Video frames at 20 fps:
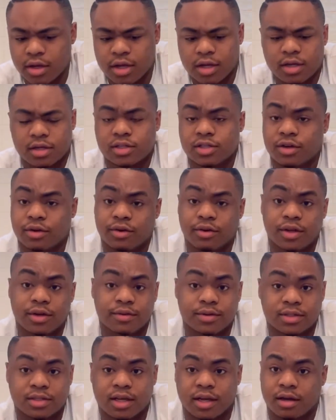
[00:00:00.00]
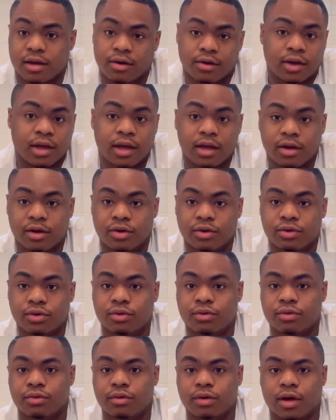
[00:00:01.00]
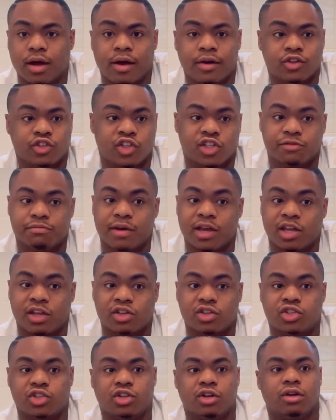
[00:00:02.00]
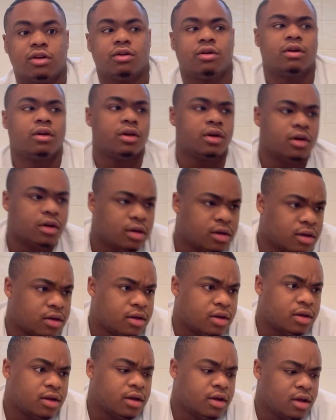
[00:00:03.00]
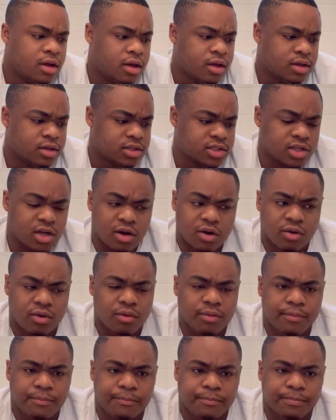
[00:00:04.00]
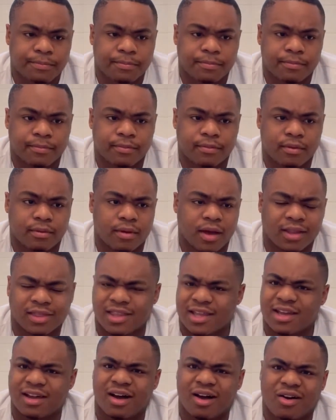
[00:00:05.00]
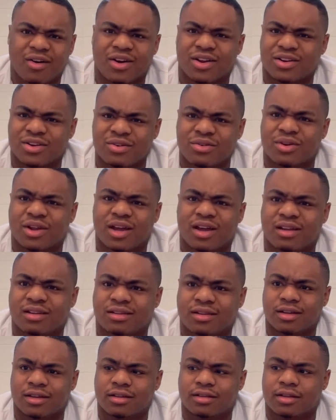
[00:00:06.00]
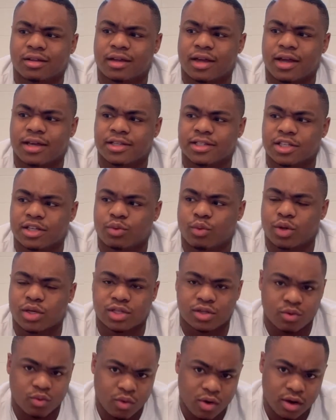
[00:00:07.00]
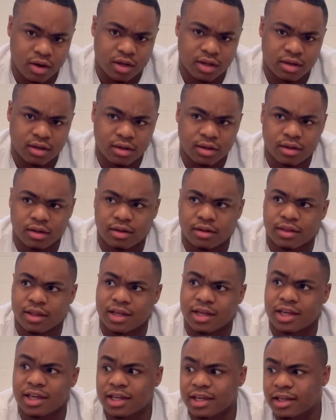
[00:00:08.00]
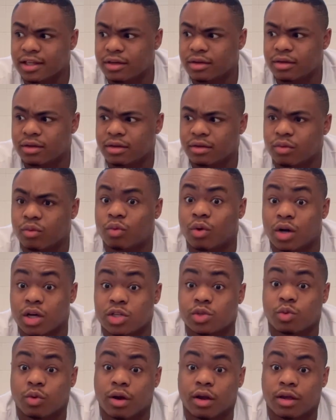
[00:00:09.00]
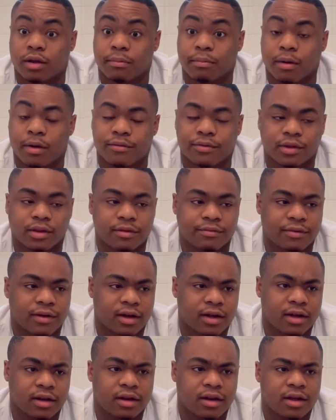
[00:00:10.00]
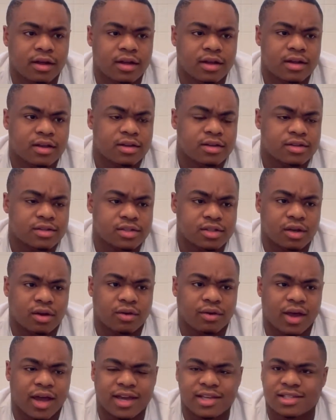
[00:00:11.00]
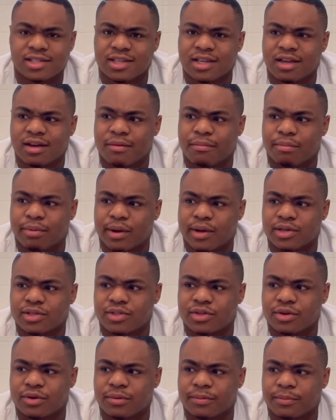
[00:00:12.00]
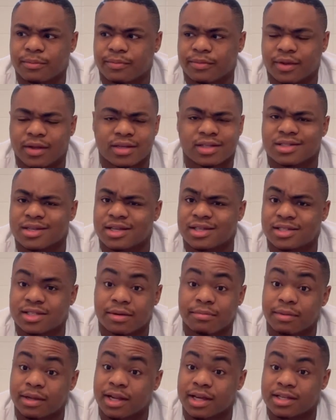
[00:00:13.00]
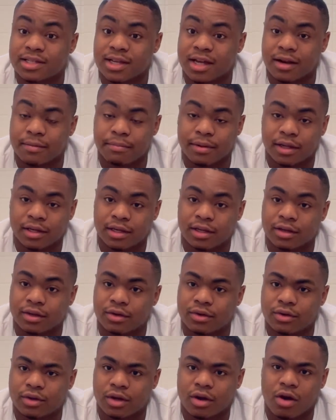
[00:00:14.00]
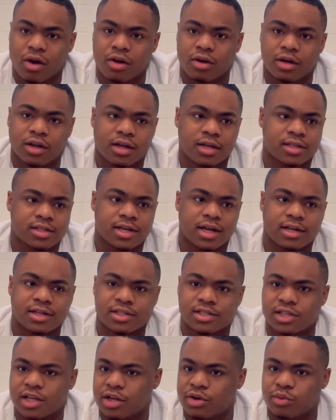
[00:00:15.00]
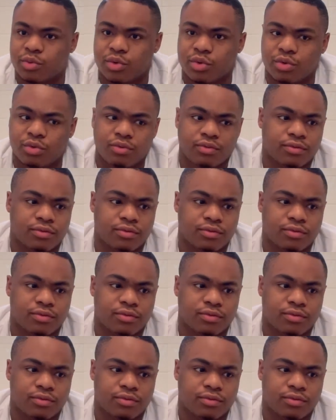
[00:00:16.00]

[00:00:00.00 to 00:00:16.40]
So he was like, okay, cool. I was just making sure. So I think I already knew that the AC wasn't working. The heat was working perfectly fine. So AC compressor, to me, that's not a big deal. The car does got a sunroof.